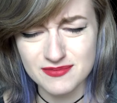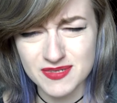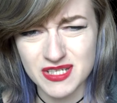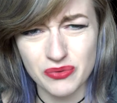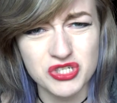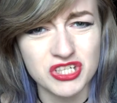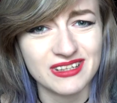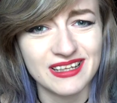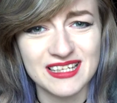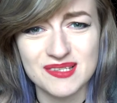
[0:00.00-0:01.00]

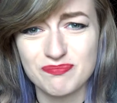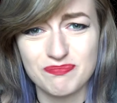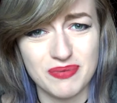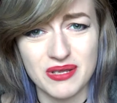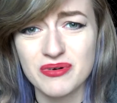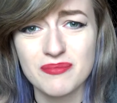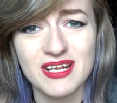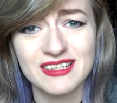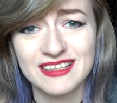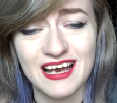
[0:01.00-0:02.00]
social
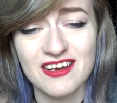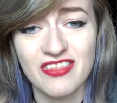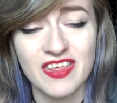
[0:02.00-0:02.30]
experiment kind of